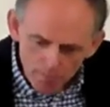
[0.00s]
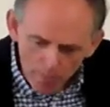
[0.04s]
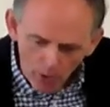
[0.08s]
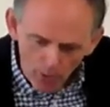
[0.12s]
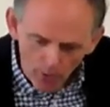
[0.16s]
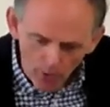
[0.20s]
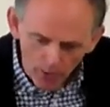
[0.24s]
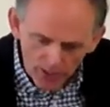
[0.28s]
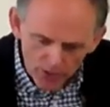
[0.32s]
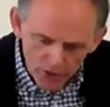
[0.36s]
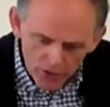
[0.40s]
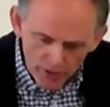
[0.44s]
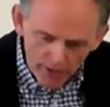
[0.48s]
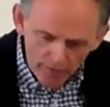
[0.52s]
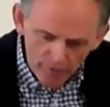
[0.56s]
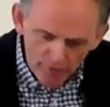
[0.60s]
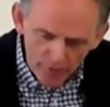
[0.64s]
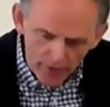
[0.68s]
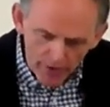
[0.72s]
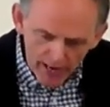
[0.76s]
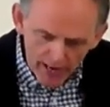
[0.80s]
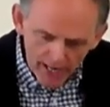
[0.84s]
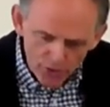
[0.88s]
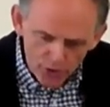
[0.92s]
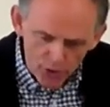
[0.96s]
Paul is
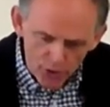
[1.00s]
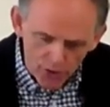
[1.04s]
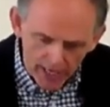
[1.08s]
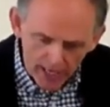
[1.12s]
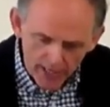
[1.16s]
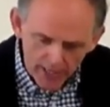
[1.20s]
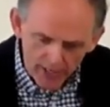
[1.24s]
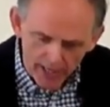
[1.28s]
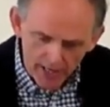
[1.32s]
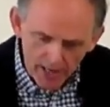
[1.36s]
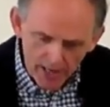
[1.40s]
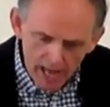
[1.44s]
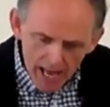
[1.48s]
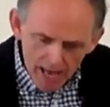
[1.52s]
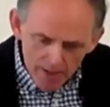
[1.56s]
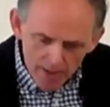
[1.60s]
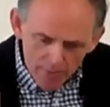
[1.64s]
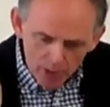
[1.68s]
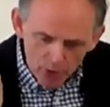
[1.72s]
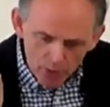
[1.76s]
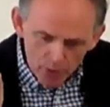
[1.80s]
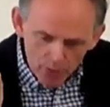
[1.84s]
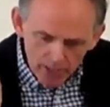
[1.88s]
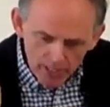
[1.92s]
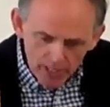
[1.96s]
differentiating
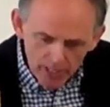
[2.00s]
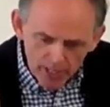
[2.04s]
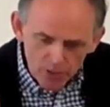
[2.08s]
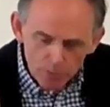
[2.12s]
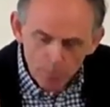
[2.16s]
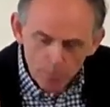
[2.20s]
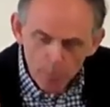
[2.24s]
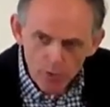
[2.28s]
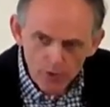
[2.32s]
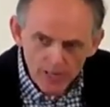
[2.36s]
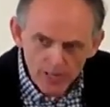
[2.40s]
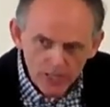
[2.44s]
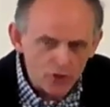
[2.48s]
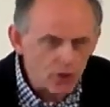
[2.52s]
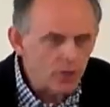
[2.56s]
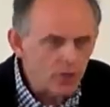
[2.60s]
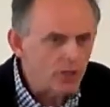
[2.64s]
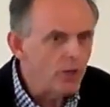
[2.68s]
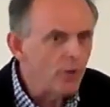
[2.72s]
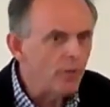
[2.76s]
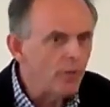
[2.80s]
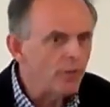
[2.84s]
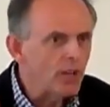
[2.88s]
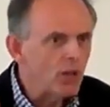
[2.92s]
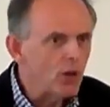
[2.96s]
between his
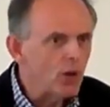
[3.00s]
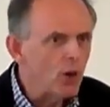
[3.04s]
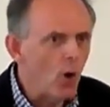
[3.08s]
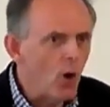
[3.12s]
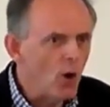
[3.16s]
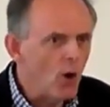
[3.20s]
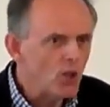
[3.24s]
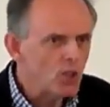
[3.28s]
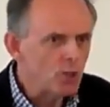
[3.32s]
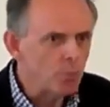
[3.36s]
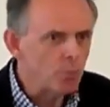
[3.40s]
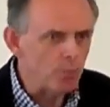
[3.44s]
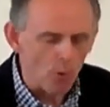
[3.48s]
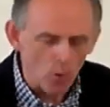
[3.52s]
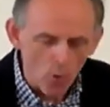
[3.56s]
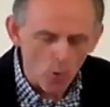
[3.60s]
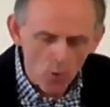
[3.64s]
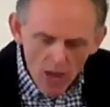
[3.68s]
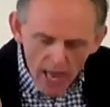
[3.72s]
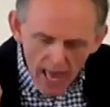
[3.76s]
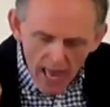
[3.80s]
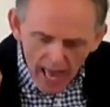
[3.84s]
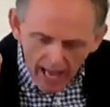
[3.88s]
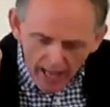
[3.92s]
preaching of the gospel